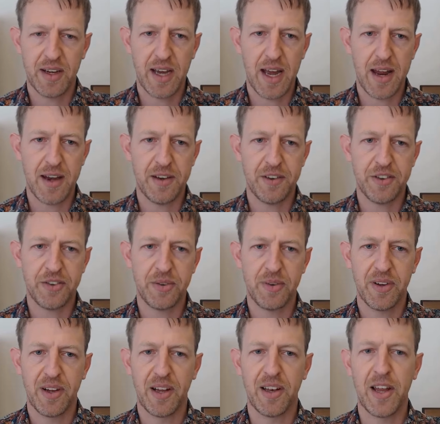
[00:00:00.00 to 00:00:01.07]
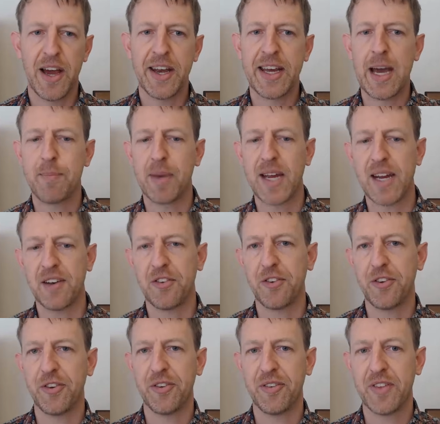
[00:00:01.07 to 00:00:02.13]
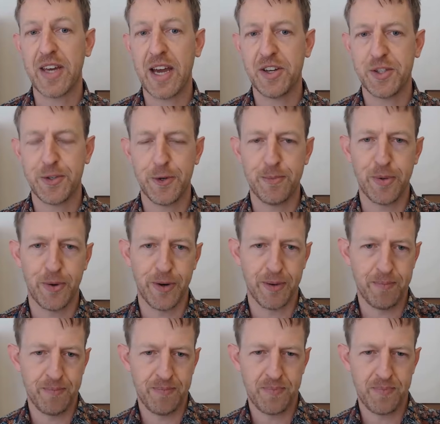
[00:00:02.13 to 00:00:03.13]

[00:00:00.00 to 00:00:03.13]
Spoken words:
and lining up against the h2 pawn.